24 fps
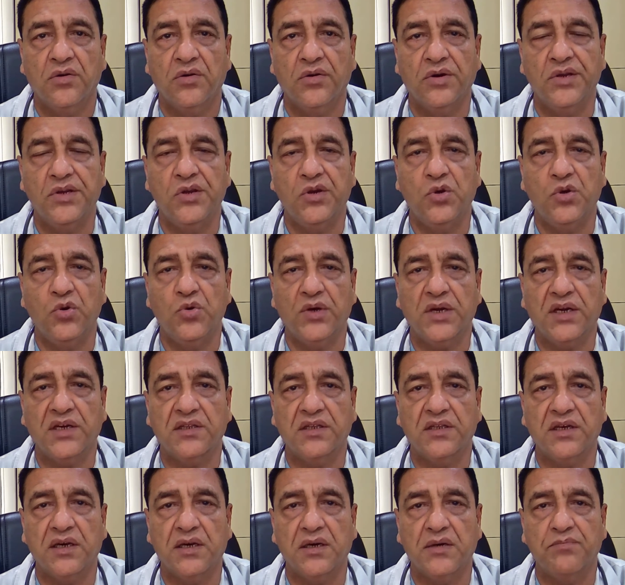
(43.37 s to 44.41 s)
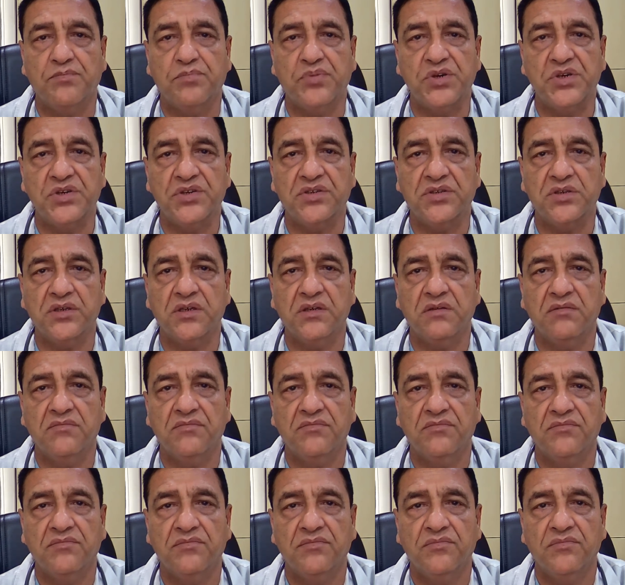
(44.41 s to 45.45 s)
When you look at the person
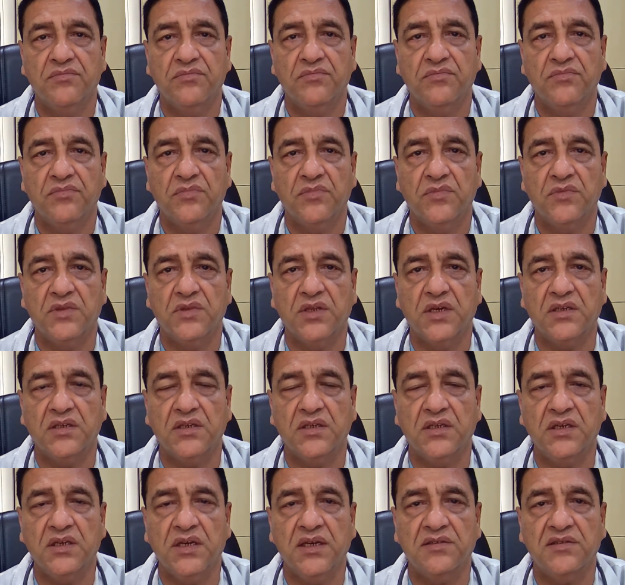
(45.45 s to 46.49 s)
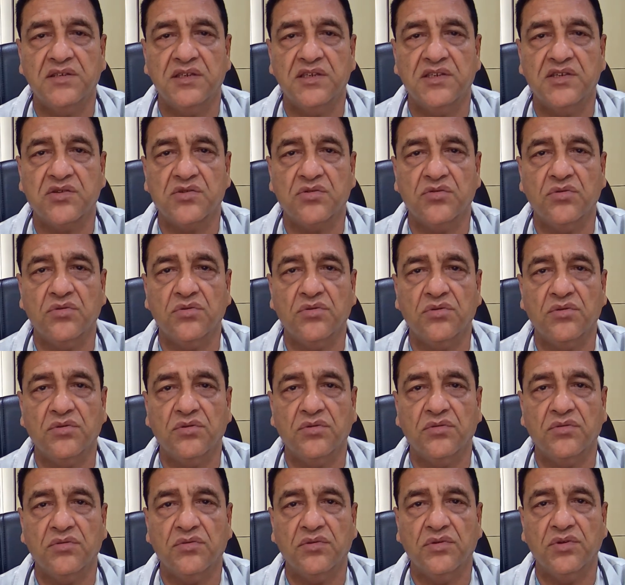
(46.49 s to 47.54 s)
that he has a stroke,
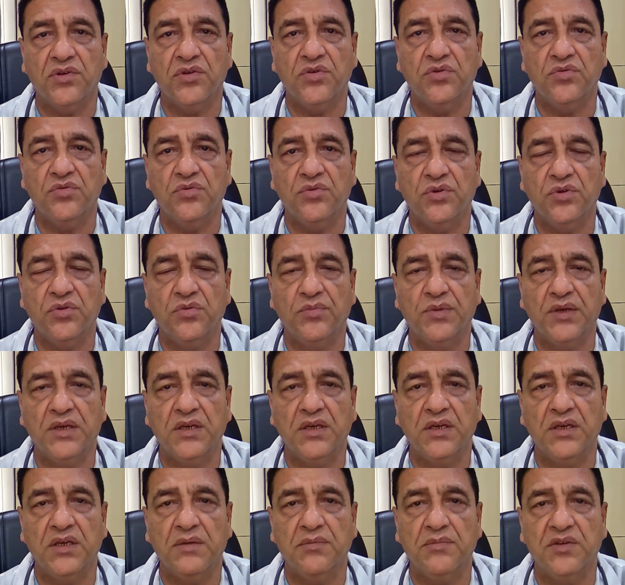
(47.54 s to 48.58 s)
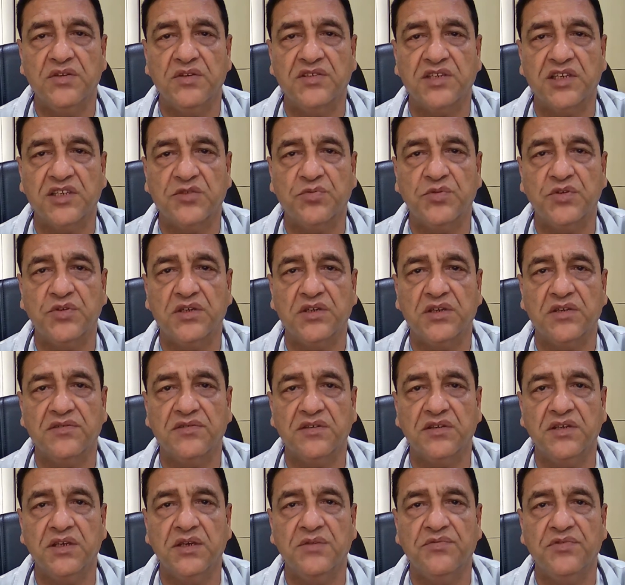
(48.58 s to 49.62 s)
you may be
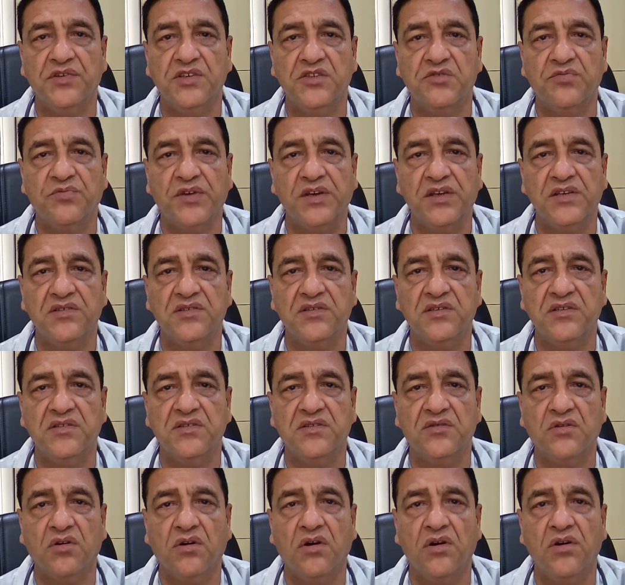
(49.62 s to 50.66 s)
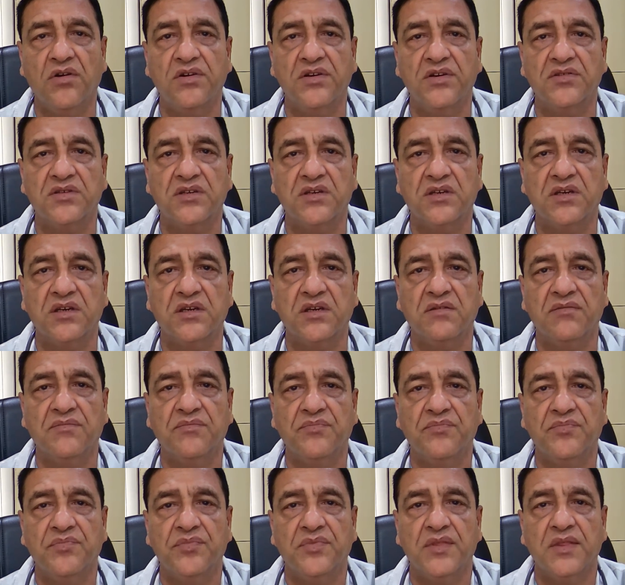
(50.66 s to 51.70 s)
suspicious if his face is all on a sudden
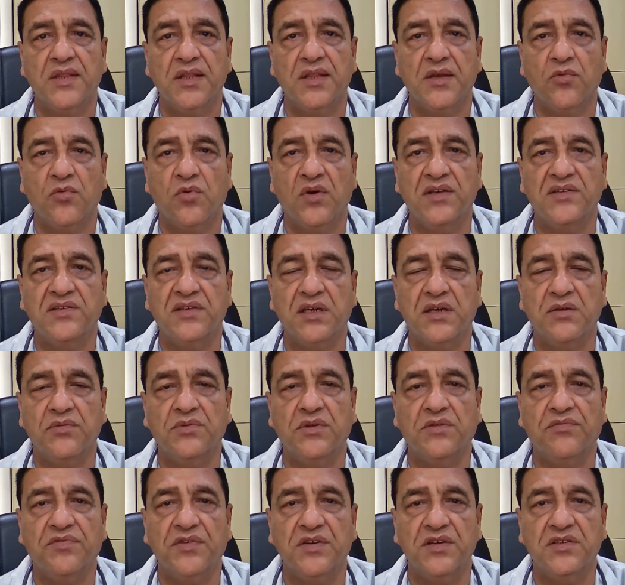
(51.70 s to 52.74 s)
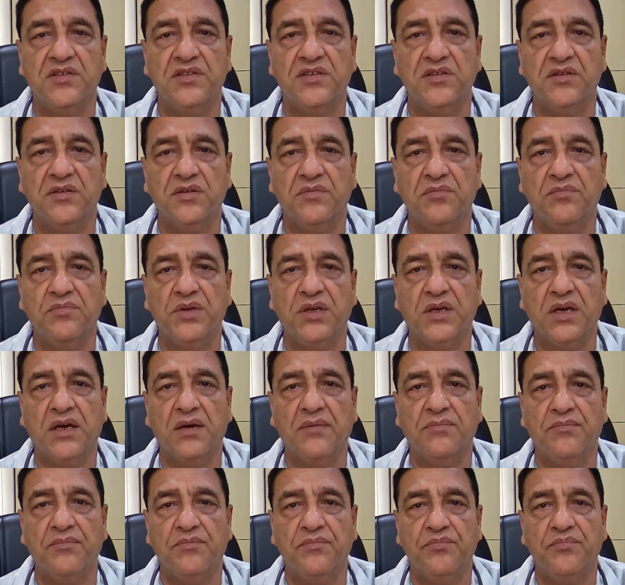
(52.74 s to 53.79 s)
one side of the face
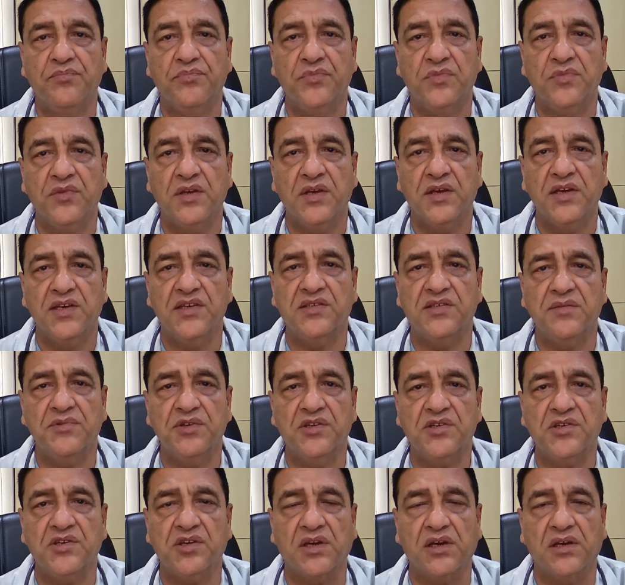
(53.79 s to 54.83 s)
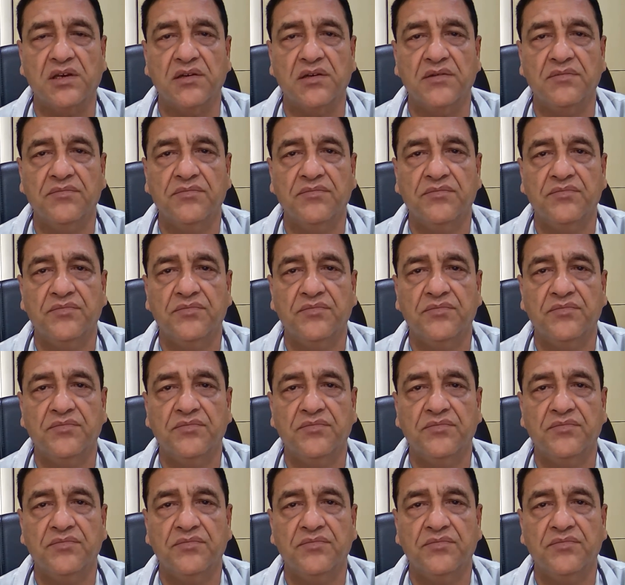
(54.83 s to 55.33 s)
become asymmetrical.